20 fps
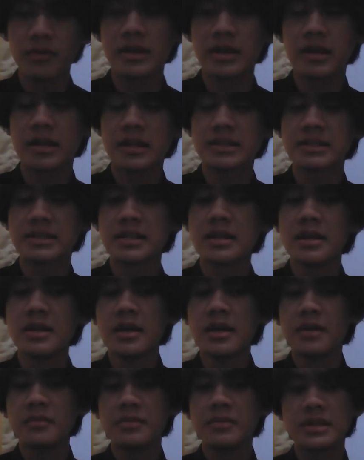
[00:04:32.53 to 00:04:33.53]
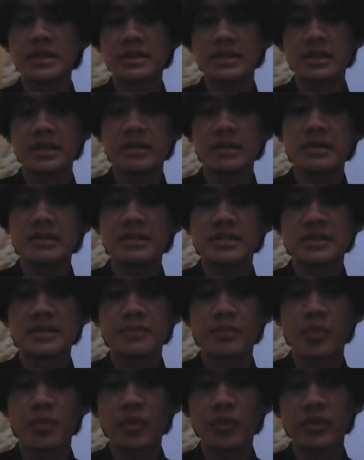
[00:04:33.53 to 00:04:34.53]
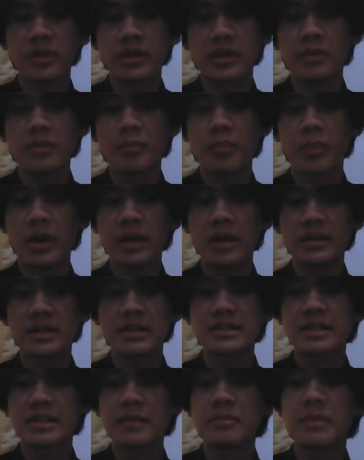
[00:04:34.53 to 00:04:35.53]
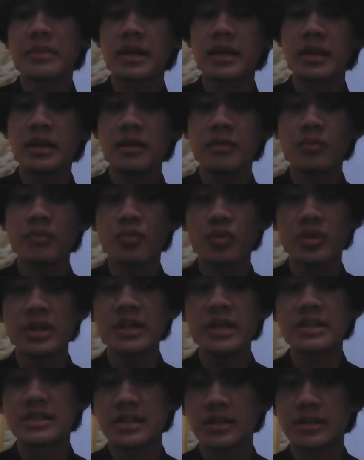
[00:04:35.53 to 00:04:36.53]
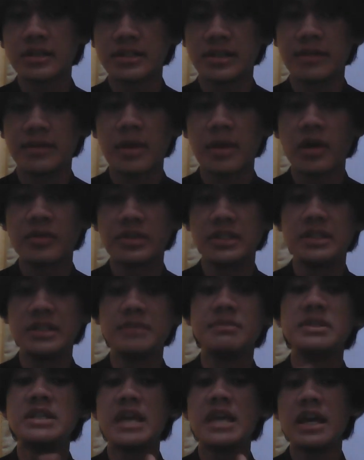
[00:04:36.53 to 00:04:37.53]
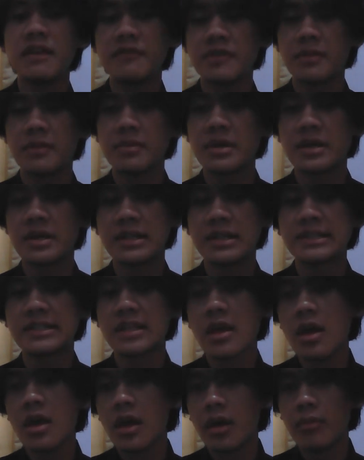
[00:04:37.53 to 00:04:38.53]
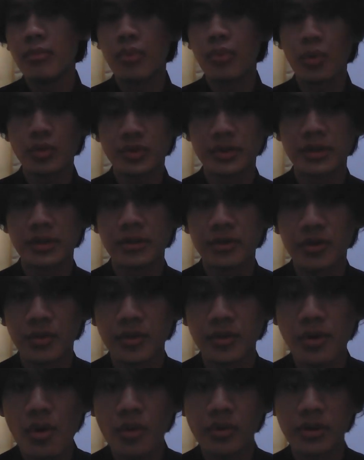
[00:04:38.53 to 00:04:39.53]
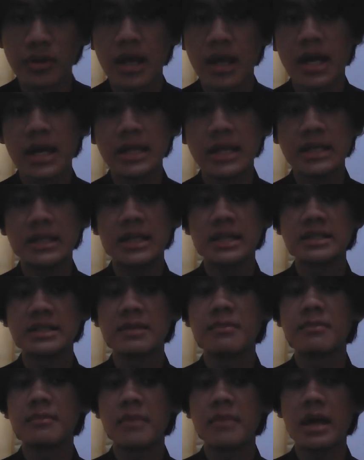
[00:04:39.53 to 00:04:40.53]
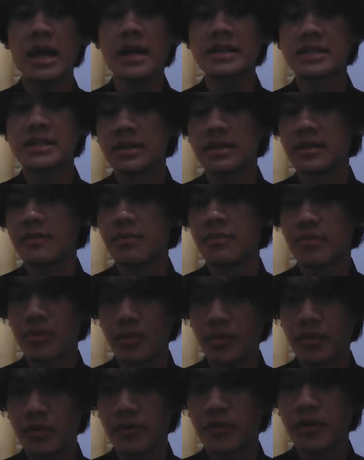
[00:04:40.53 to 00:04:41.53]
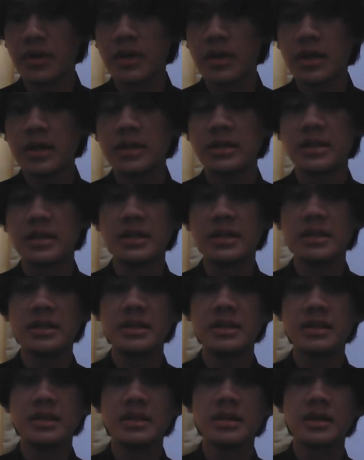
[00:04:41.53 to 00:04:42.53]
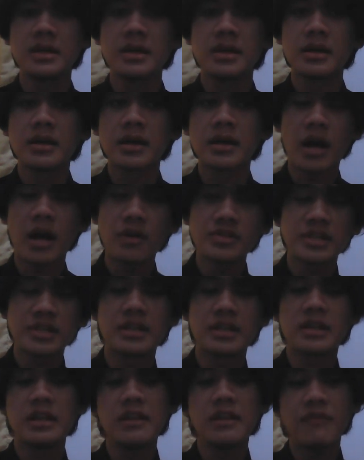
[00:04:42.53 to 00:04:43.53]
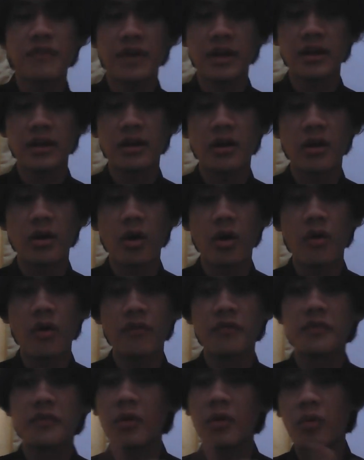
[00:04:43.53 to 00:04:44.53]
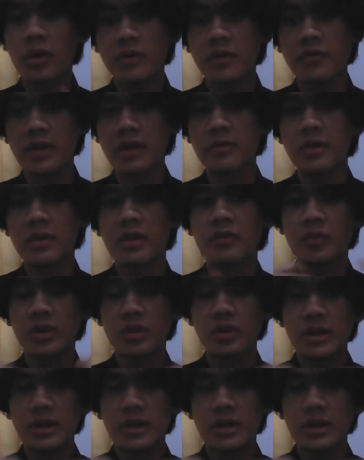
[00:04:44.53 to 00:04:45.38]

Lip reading: It is because in spotting patterns and making predictions about the behavior, but it is important to note that it doesn't actually prove the cause and an effect of one variable between